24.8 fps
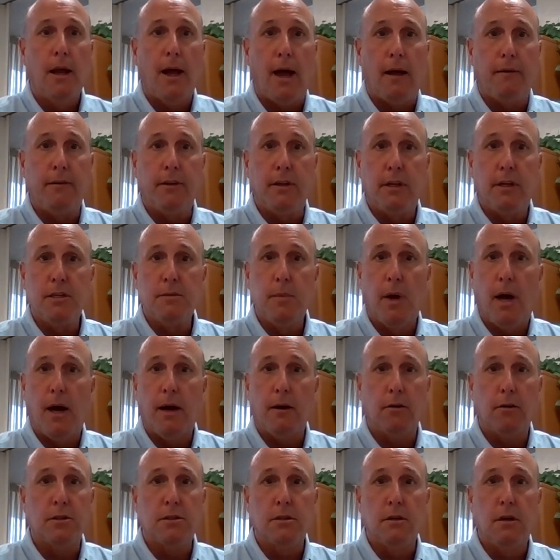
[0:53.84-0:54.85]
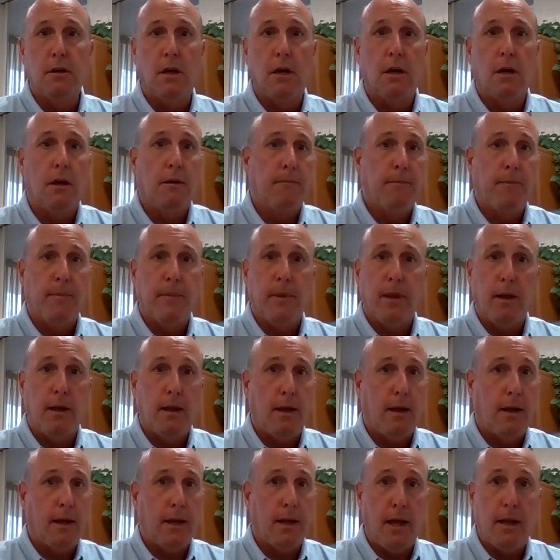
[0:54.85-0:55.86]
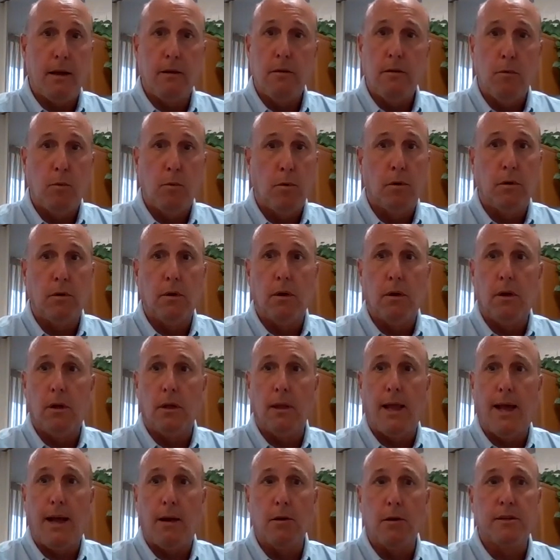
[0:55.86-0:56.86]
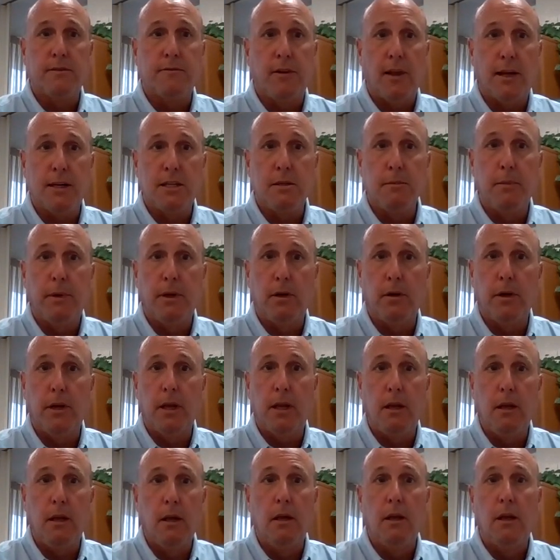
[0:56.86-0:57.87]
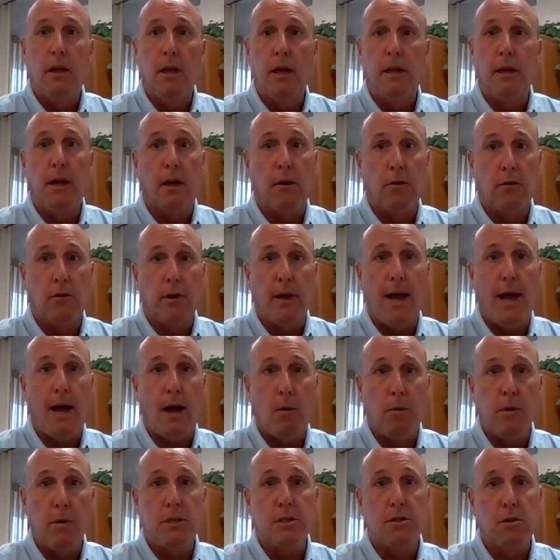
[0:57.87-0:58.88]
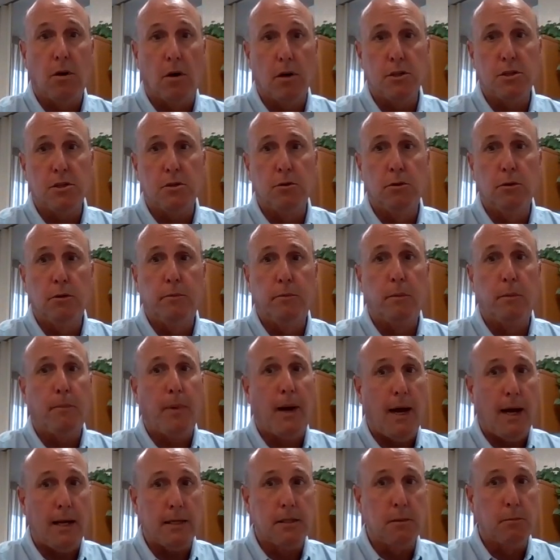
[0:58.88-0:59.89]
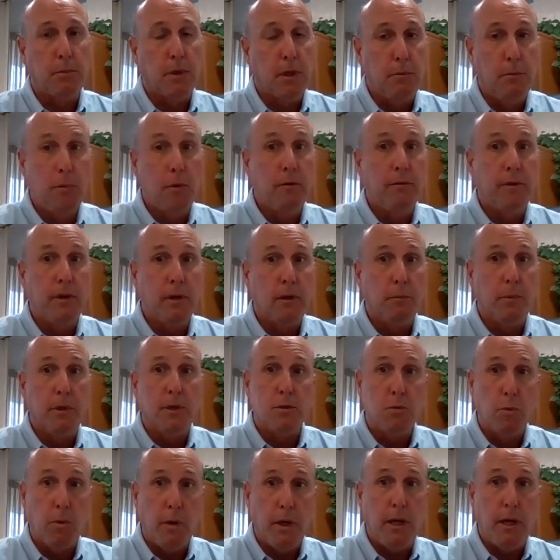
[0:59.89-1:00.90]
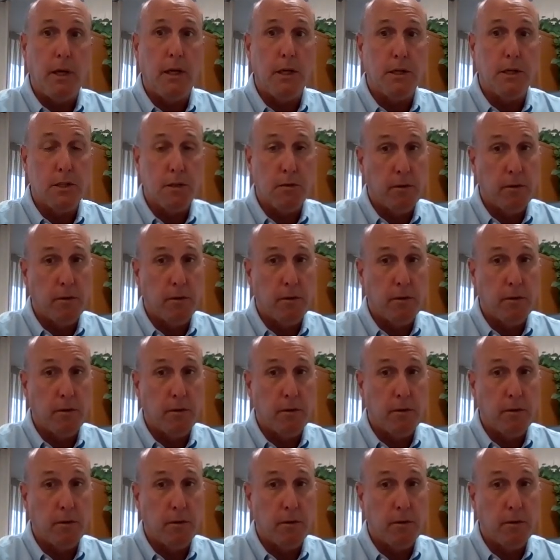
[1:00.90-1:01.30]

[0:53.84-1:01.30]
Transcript: Having these models, again, will allow us flexibility in not only how we start school, but possibly moving between each